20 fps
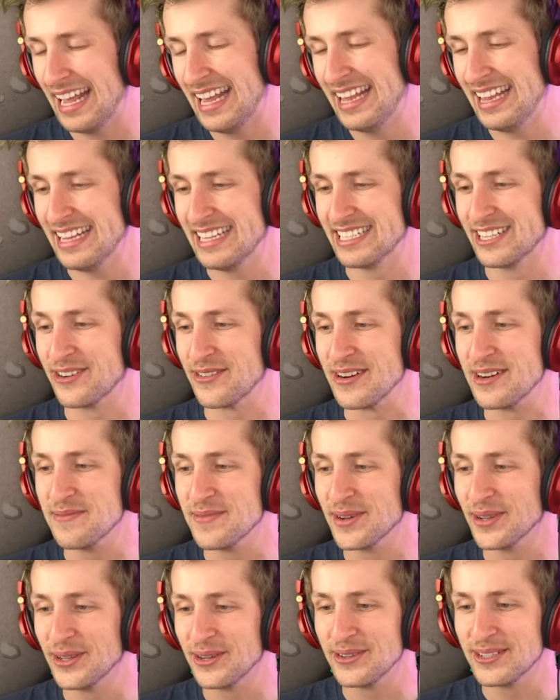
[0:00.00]
And green
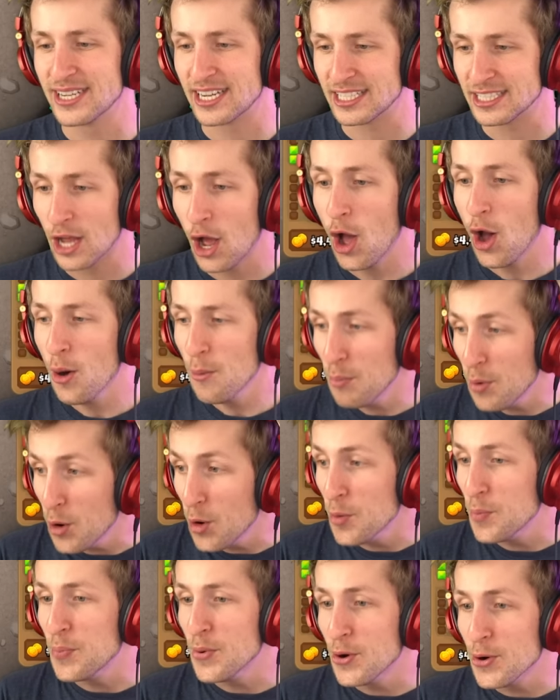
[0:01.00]
balloon just
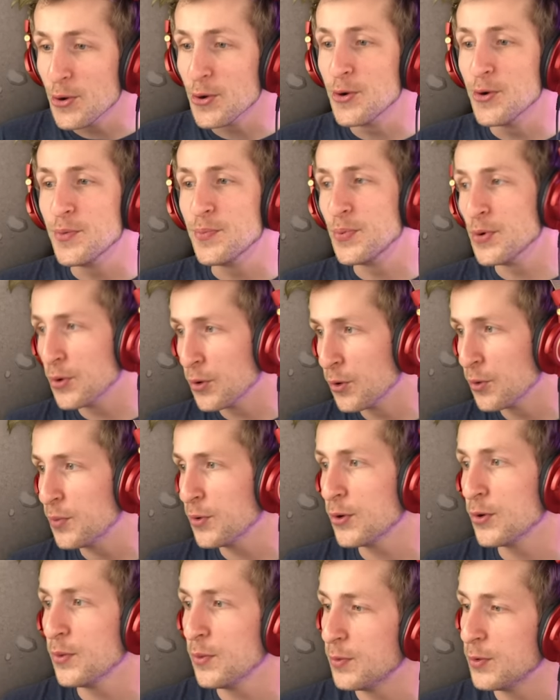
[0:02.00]
boop, boop, boop, boop,
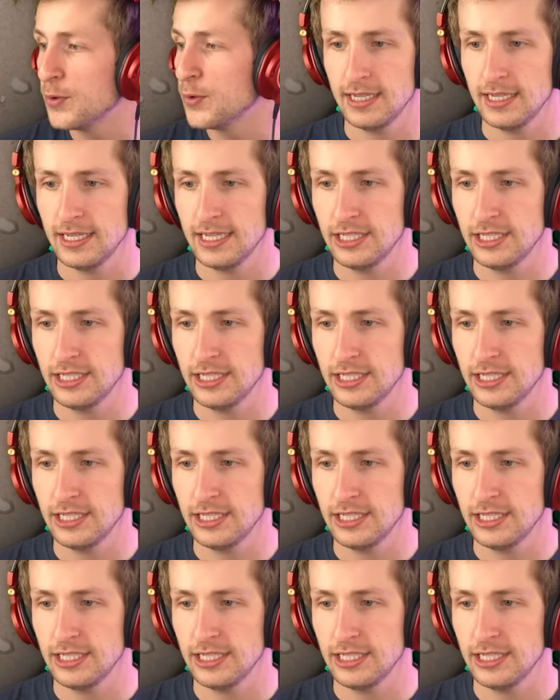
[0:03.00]
boop, boop.